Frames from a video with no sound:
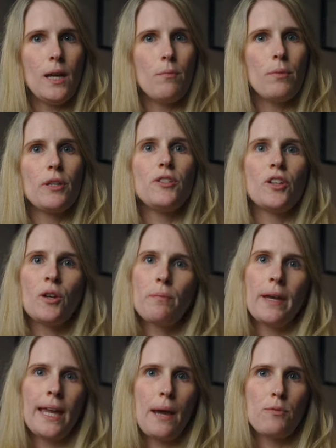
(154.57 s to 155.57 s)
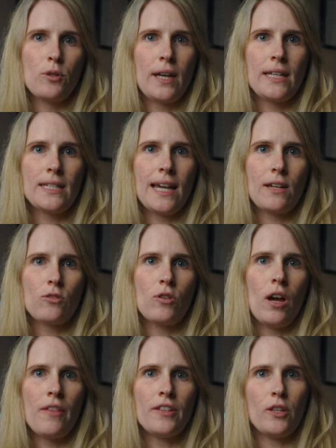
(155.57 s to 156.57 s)
but you don't pay capital gains tax
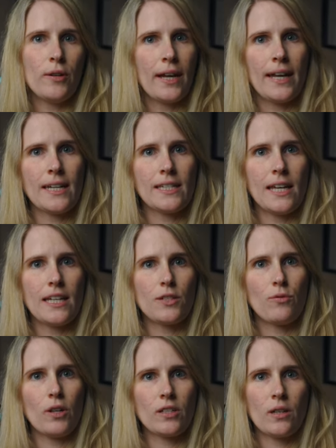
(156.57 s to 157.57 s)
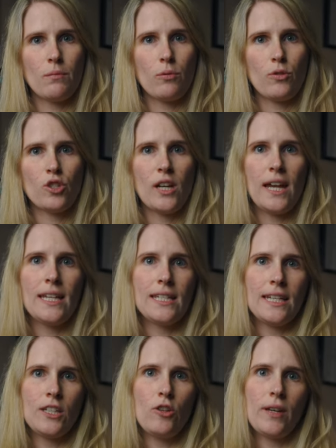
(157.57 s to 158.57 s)
on other UK assets, for example shares
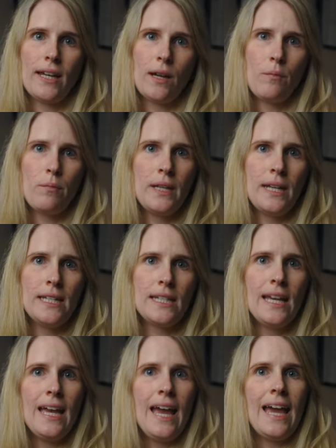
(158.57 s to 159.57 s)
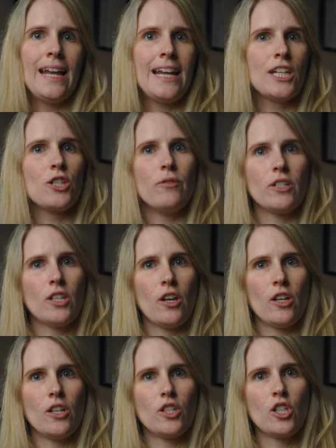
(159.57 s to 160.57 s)
in UK companies, unless you
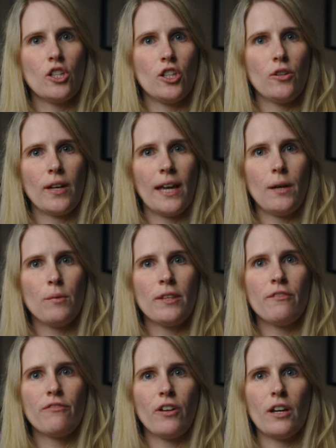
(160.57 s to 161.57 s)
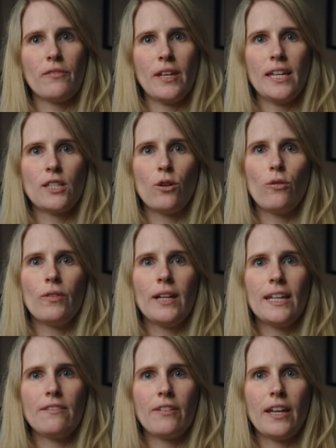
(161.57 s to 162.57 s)
return to the UK within 5 years of
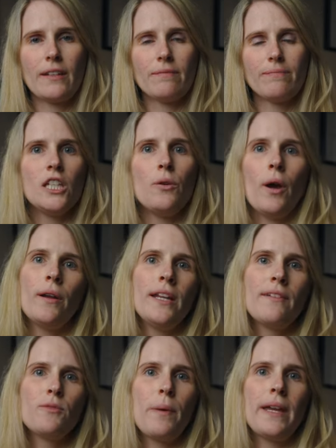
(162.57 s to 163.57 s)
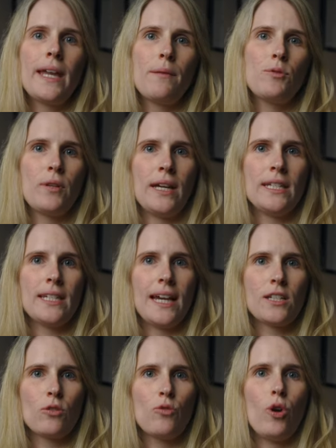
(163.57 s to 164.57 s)
leaving. You only have to pay capital gains
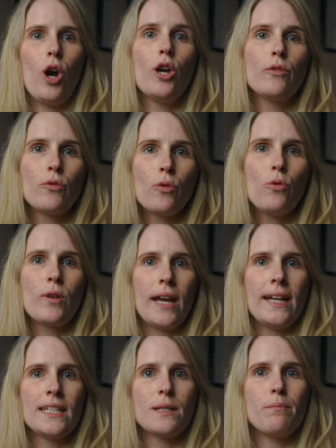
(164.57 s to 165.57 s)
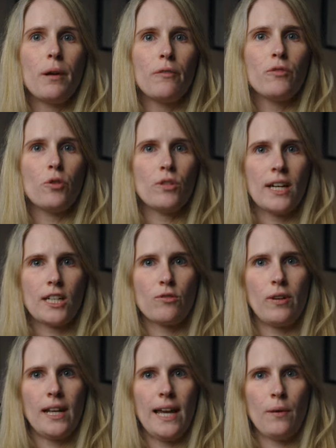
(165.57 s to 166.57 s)
tax on your overall gains above your
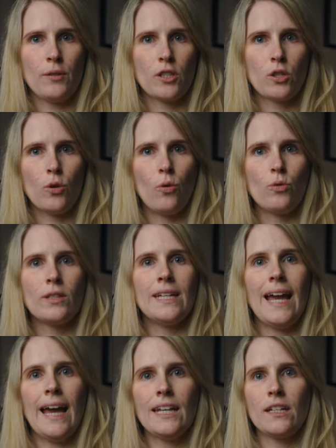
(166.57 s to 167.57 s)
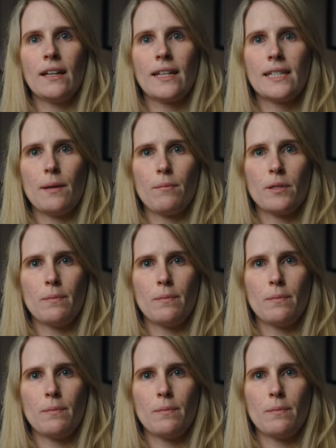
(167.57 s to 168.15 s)
tax-free allowance, called the annual exempt